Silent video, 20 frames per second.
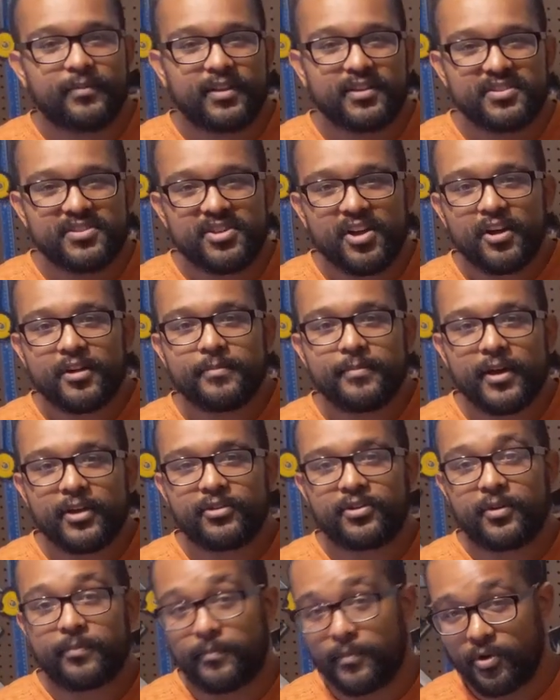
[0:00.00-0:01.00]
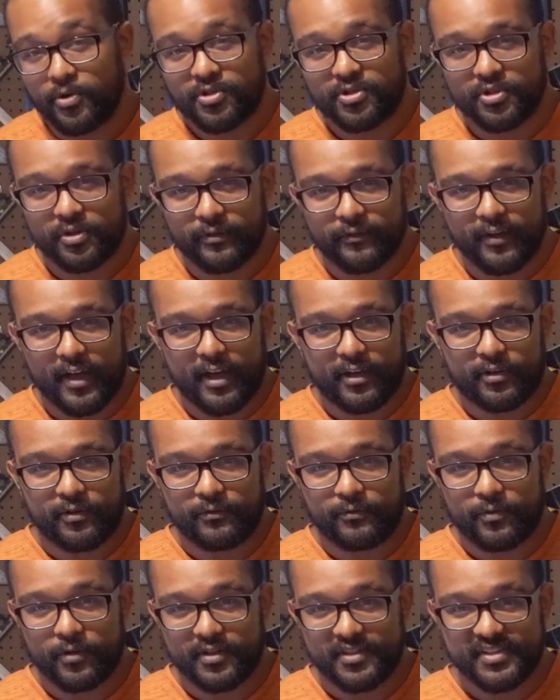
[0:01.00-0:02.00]
let's talk about emotional value
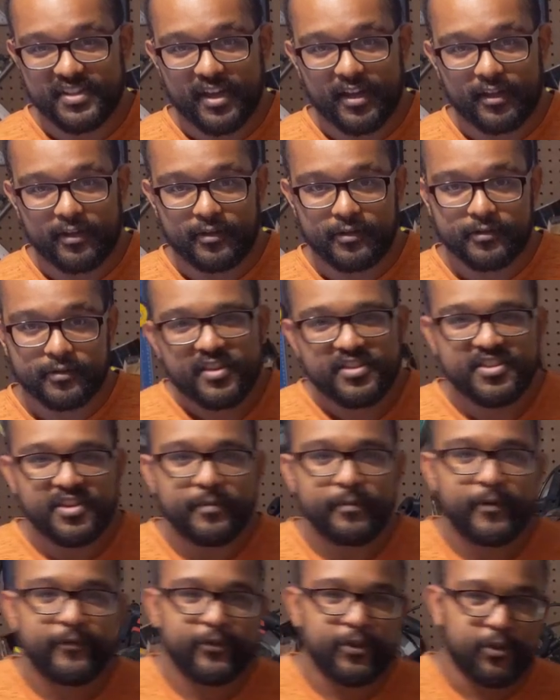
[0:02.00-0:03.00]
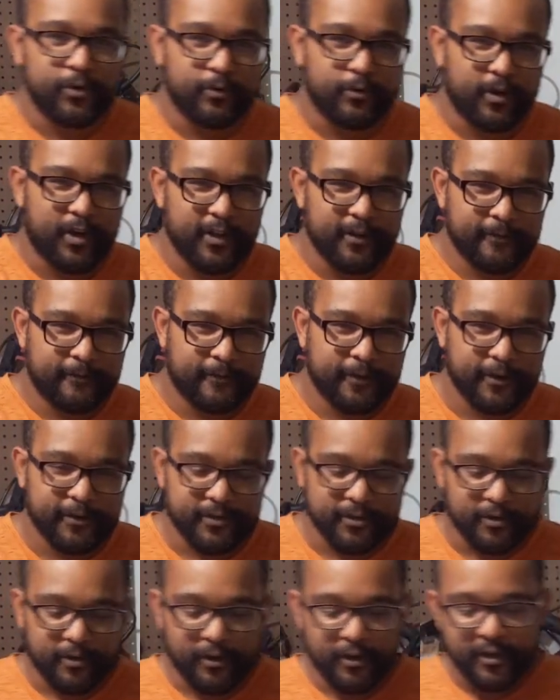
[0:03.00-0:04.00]
for a second. Some of you,
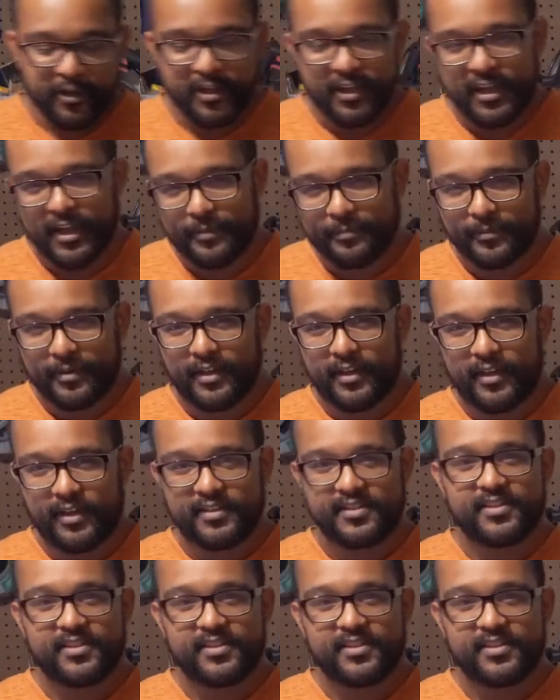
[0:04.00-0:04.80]
unfiltered, are looking at me and